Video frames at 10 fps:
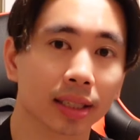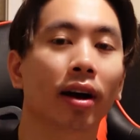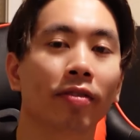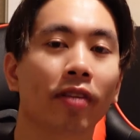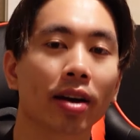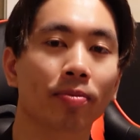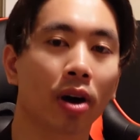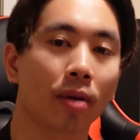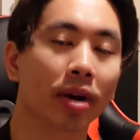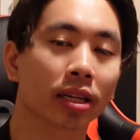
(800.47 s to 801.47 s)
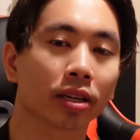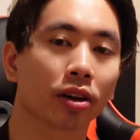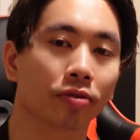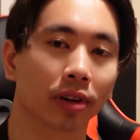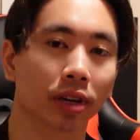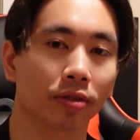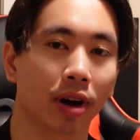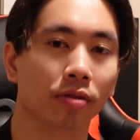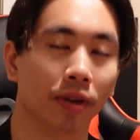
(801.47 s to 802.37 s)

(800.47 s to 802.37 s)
I find pomade to go really well